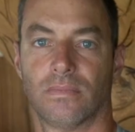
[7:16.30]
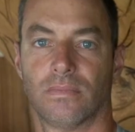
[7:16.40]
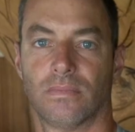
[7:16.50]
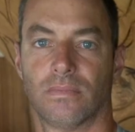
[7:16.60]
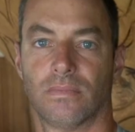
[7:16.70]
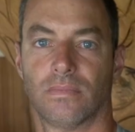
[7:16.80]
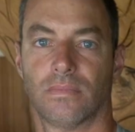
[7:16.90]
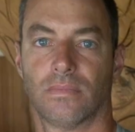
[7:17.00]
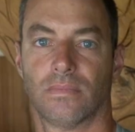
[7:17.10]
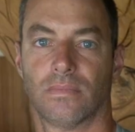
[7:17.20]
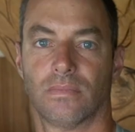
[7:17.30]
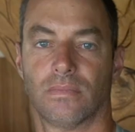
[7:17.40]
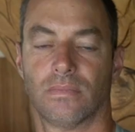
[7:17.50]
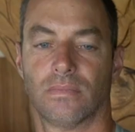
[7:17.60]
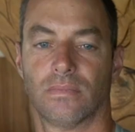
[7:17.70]

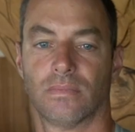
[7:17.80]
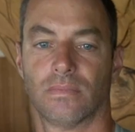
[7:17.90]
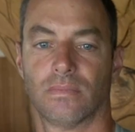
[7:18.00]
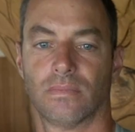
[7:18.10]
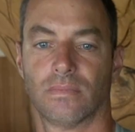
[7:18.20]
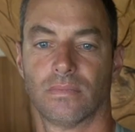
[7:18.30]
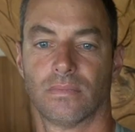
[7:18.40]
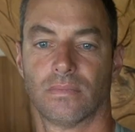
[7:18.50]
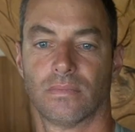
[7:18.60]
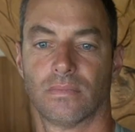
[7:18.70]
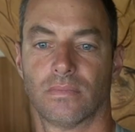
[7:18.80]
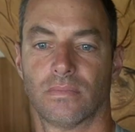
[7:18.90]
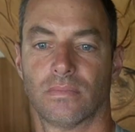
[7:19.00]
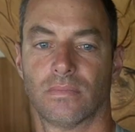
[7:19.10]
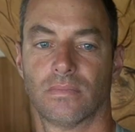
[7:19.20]

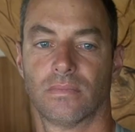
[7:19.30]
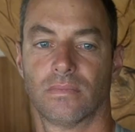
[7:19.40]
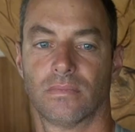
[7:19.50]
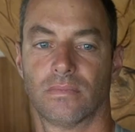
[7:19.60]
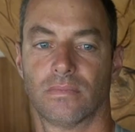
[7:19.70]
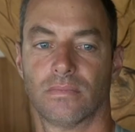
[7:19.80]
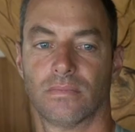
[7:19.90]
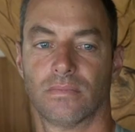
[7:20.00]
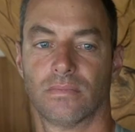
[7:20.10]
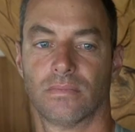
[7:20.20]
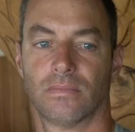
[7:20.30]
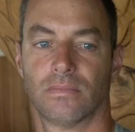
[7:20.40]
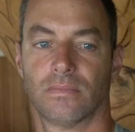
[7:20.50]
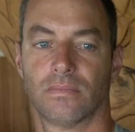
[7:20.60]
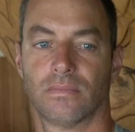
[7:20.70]

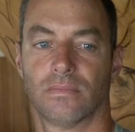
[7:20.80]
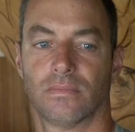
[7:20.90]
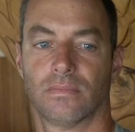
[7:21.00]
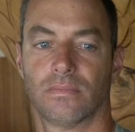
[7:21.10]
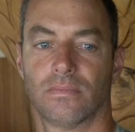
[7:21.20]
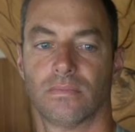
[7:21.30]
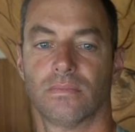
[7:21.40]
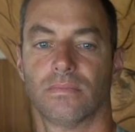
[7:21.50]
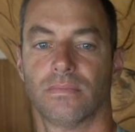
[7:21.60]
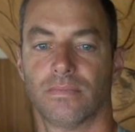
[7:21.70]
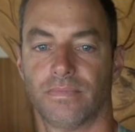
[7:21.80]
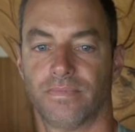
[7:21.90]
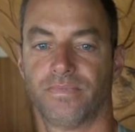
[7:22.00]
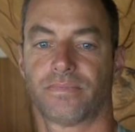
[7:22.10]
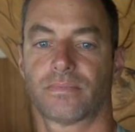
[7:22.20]

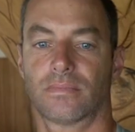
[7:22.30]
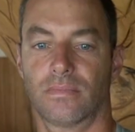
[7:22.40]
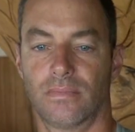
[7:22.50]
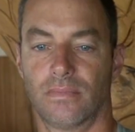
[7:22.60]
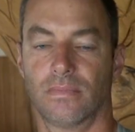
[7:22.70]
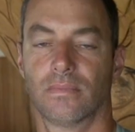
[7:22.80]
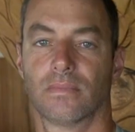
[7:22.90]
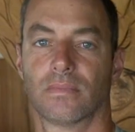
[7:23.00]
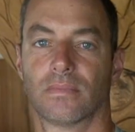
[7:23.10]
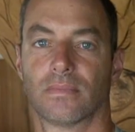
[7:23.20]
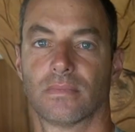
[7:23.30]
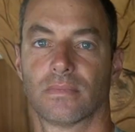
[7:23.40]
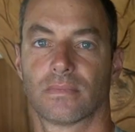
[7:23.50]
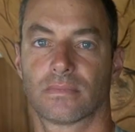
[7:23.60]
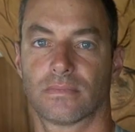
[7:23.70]

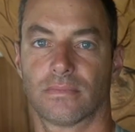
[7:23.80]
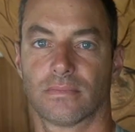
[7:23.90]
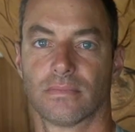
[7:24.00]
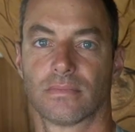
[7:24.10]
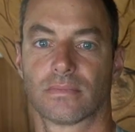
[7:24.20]
The person shown says nothing.